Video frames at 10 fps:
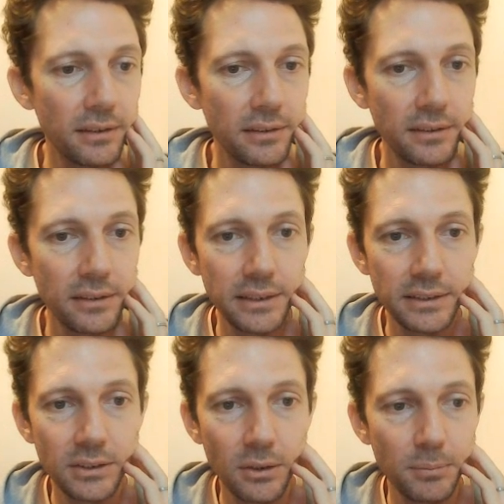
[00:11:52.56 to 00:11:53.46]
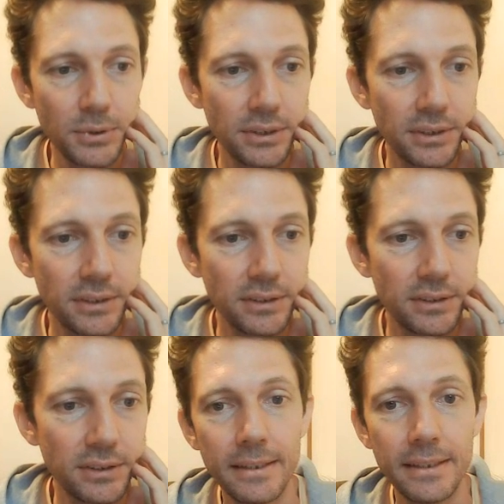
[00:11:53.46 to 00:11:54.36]
list
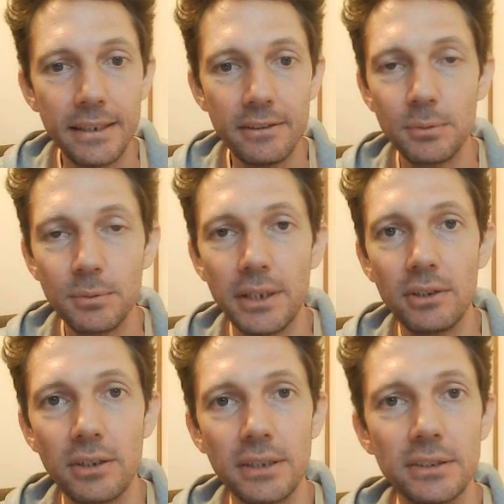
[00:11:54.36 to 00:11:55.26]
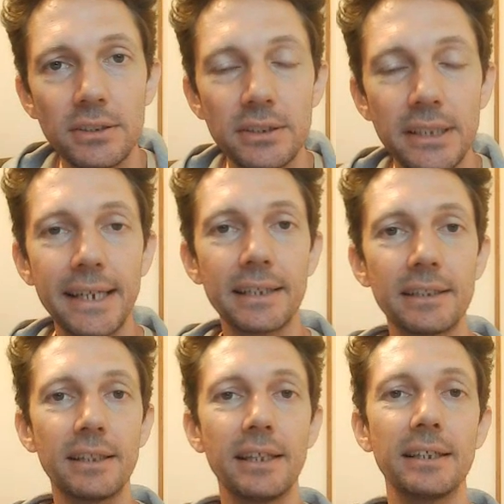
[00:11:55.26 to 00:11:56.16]
options. Here is where you can select
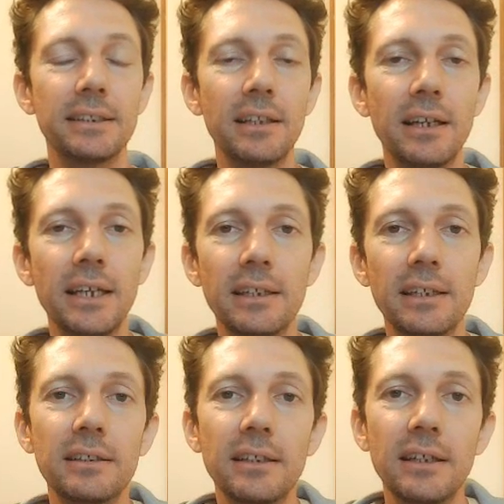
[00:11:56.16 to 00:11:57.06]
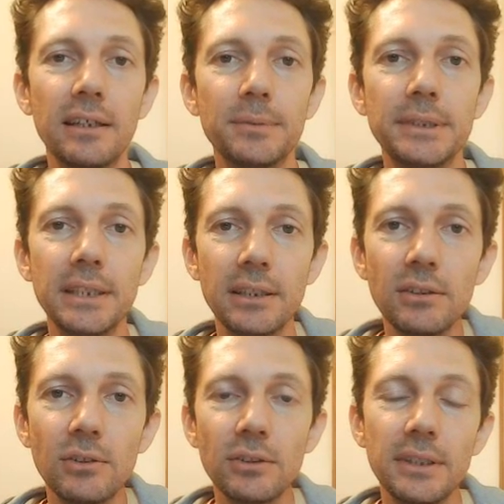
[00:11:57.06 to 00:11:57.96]
things like single
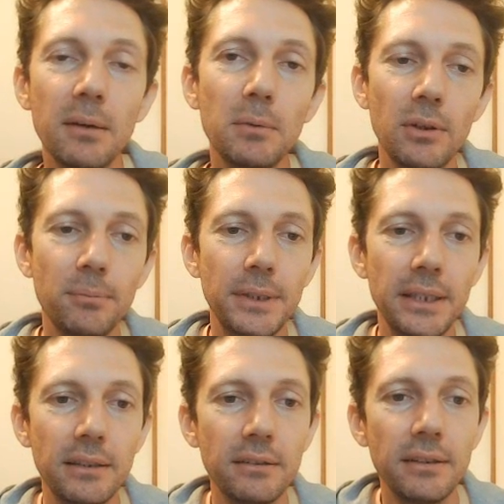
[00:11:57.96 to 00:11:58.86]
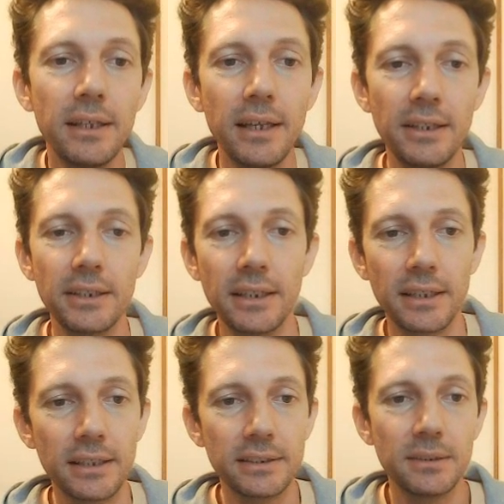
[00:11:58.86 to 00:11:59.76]
or double opt-in, and you can
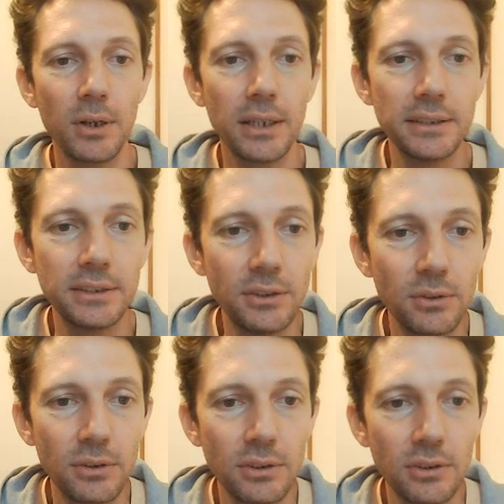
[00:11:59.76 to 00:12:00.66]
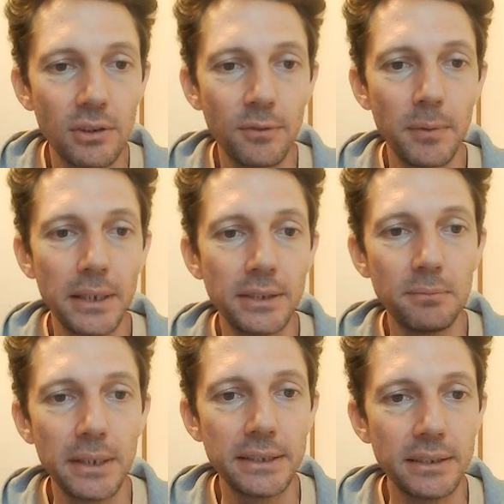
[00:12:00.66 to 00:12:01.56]
customize your confirmation
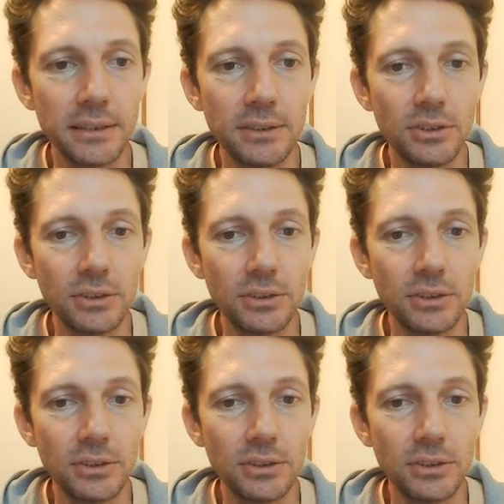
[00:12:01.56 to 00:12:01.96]
message.